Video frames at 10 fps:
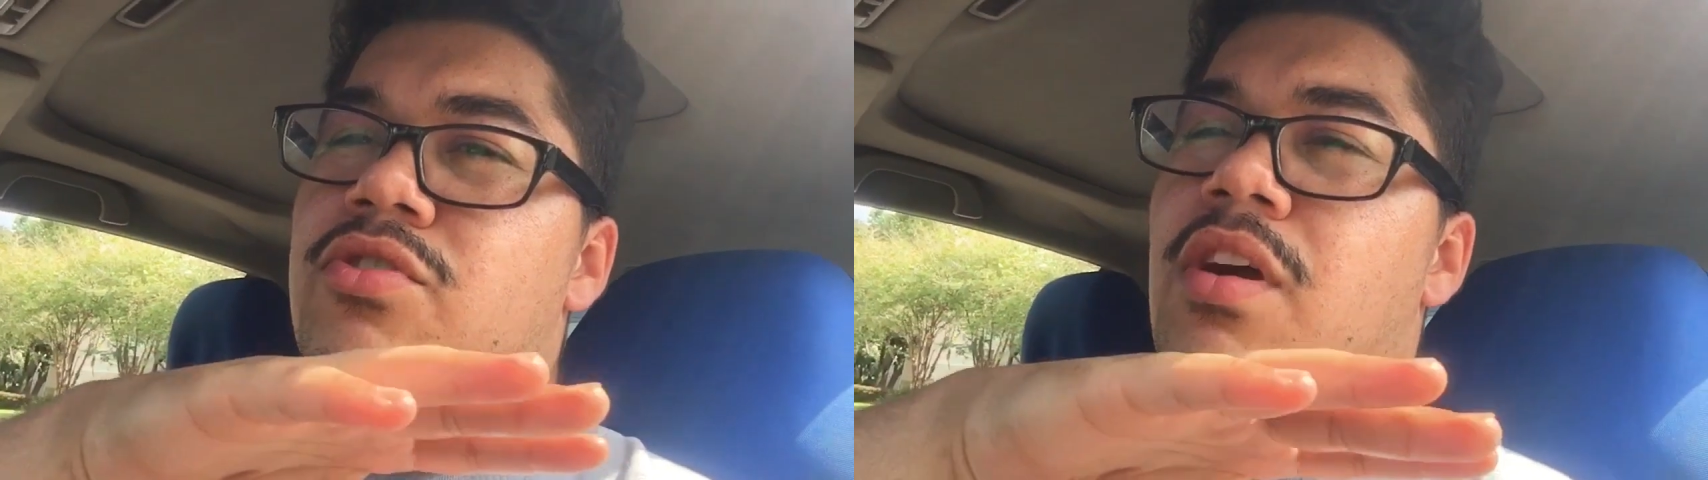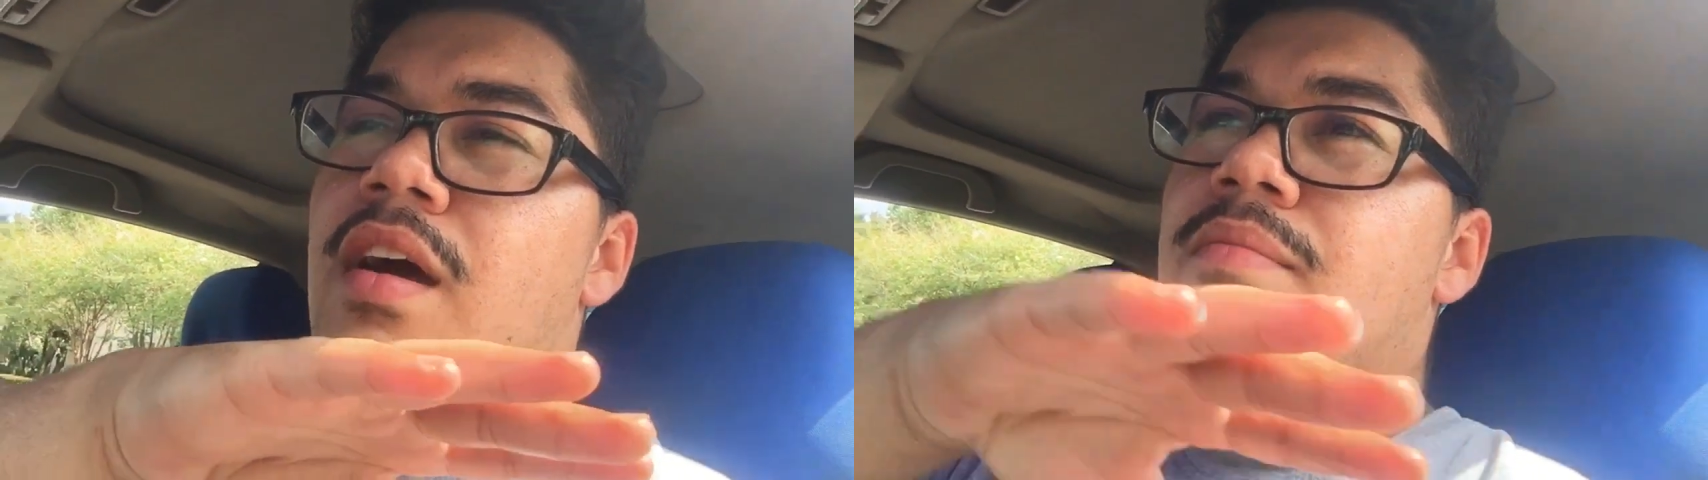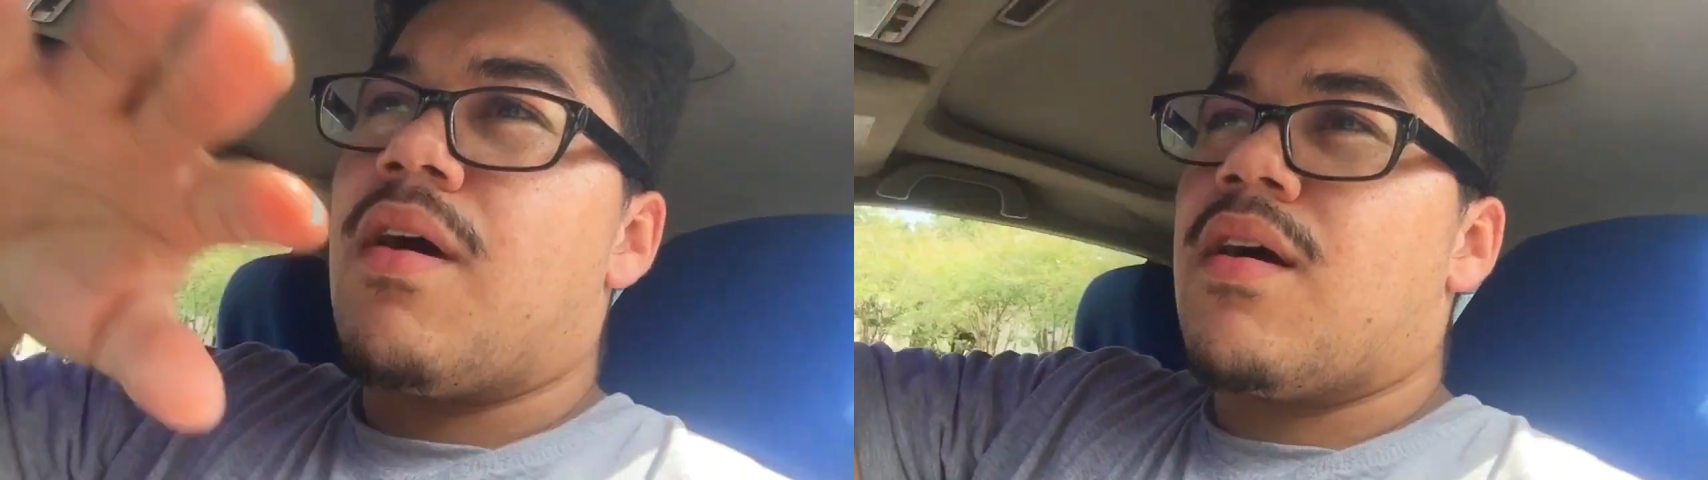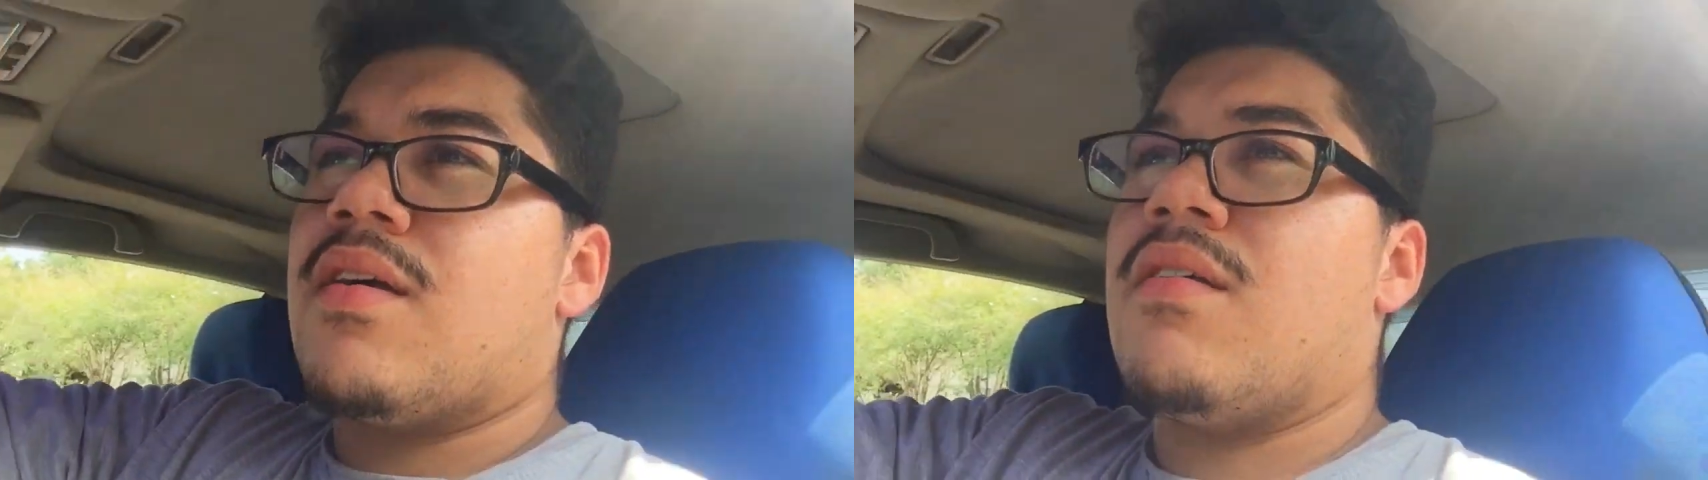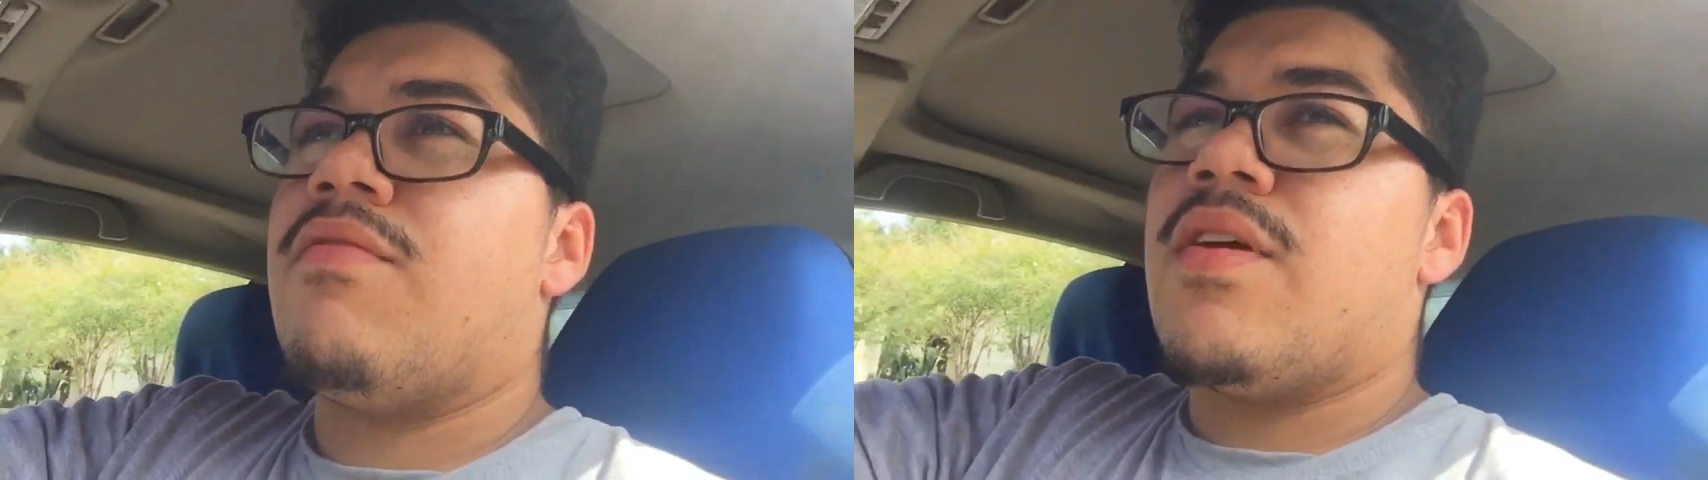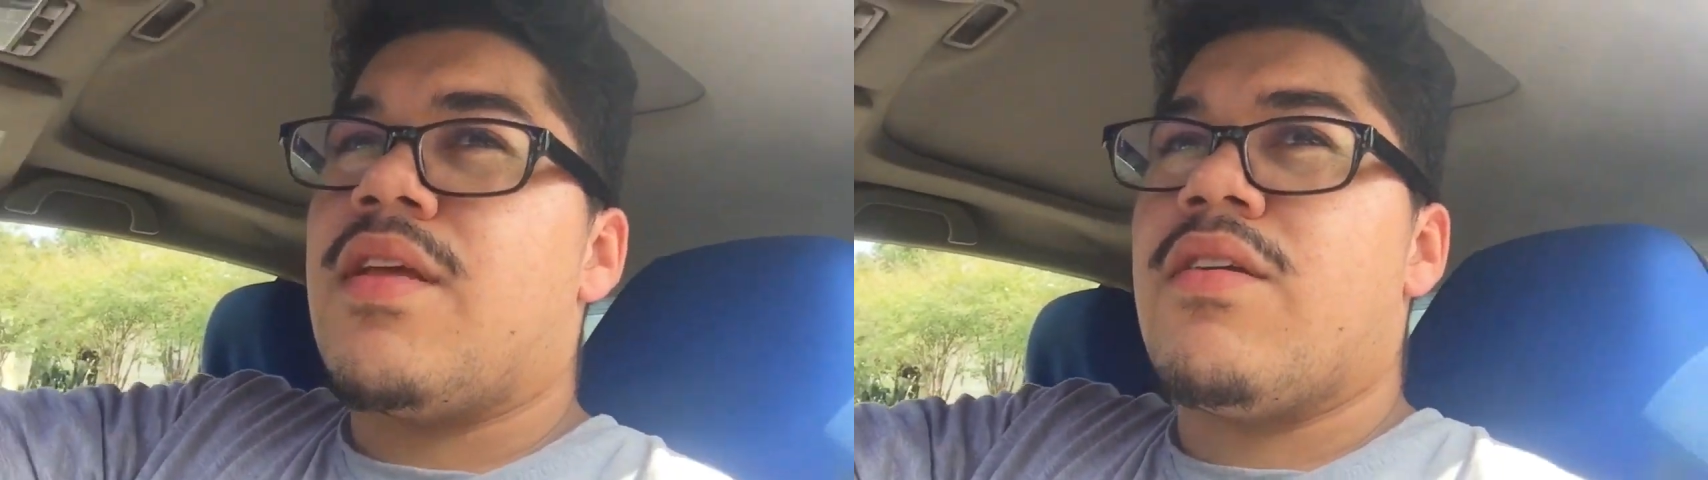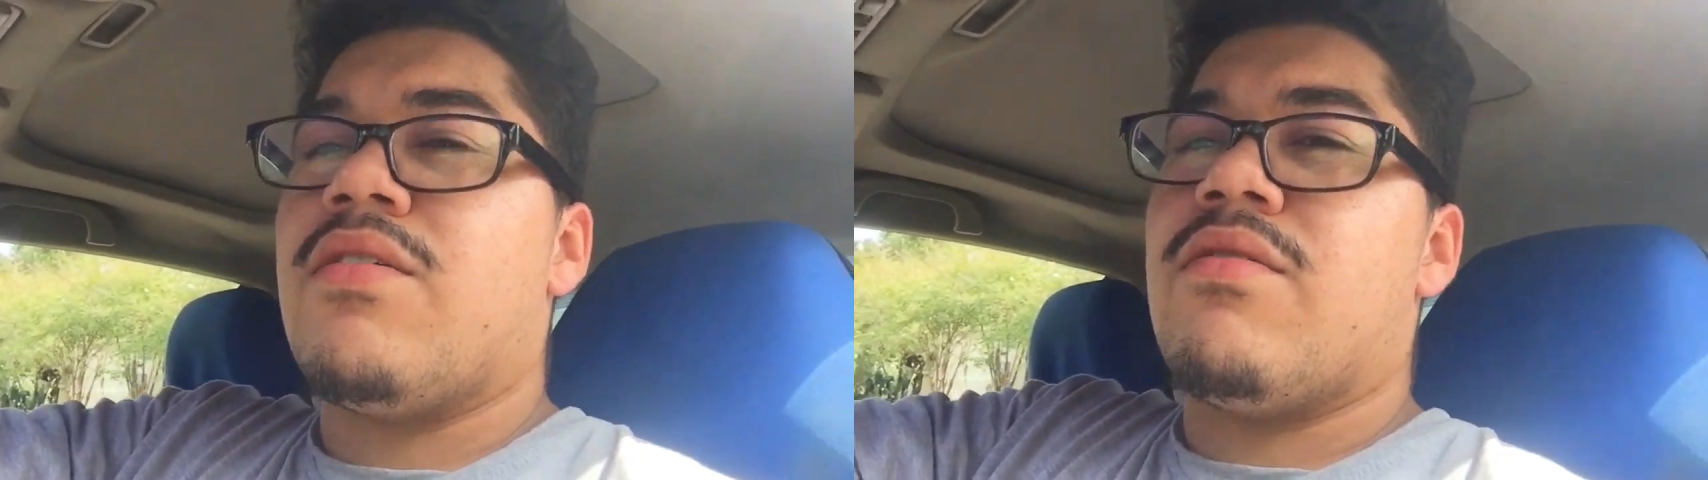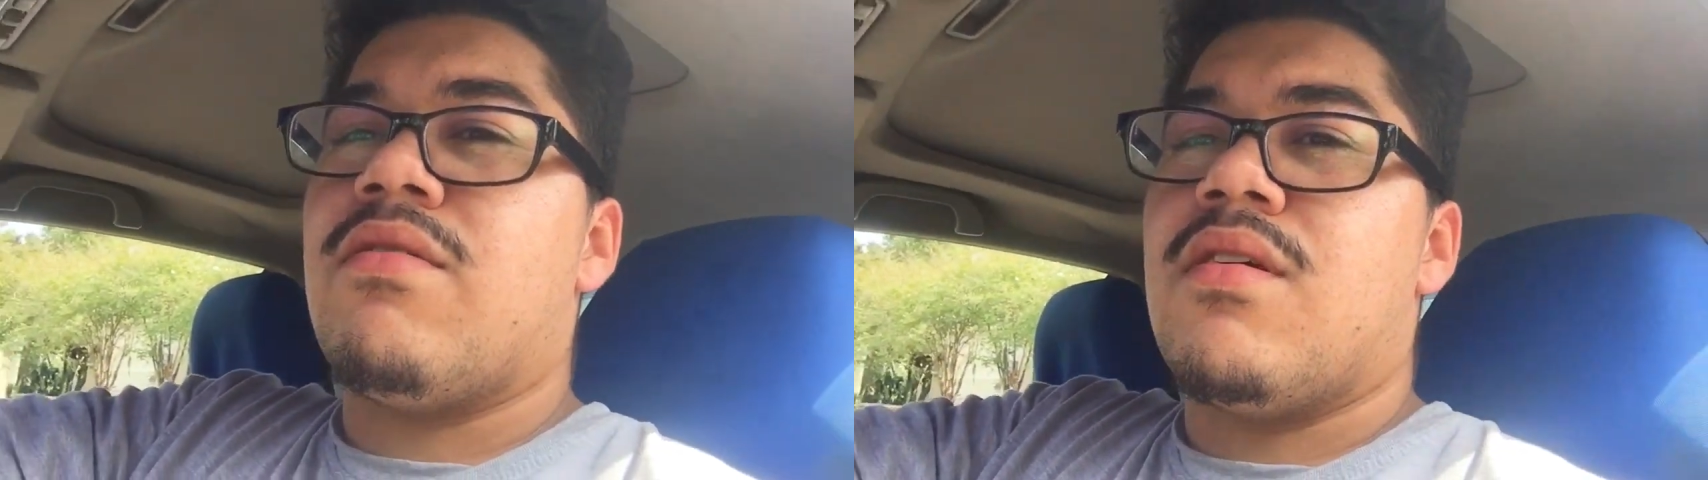drive-by
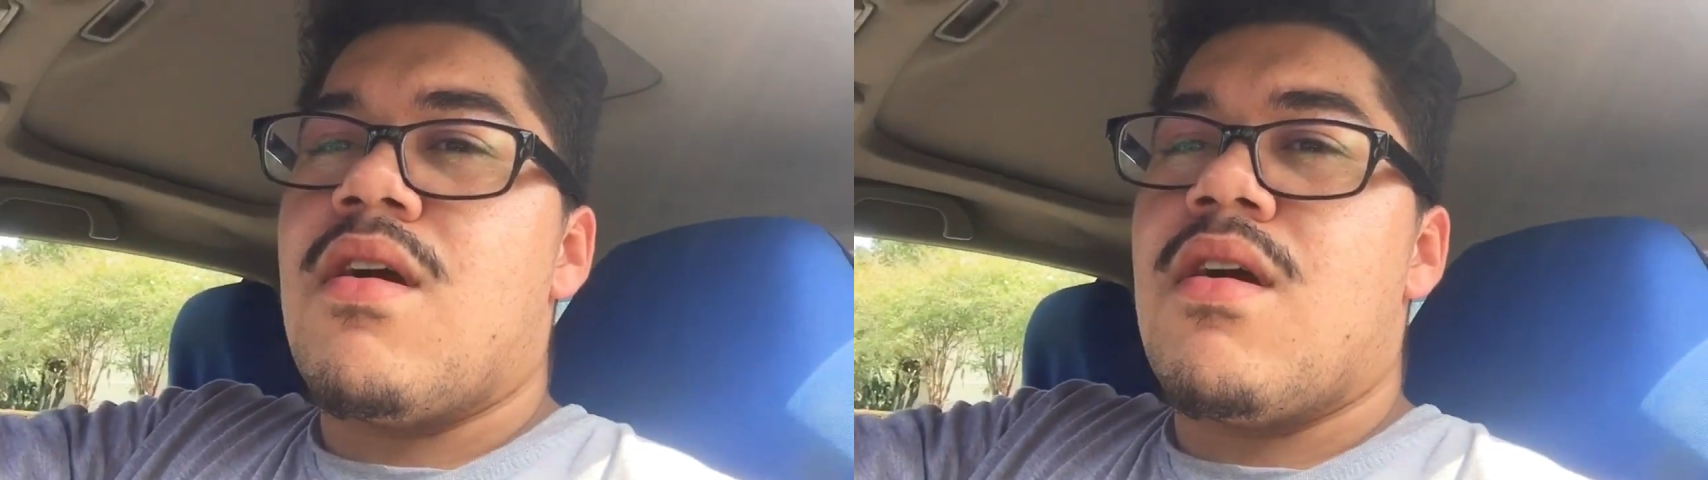video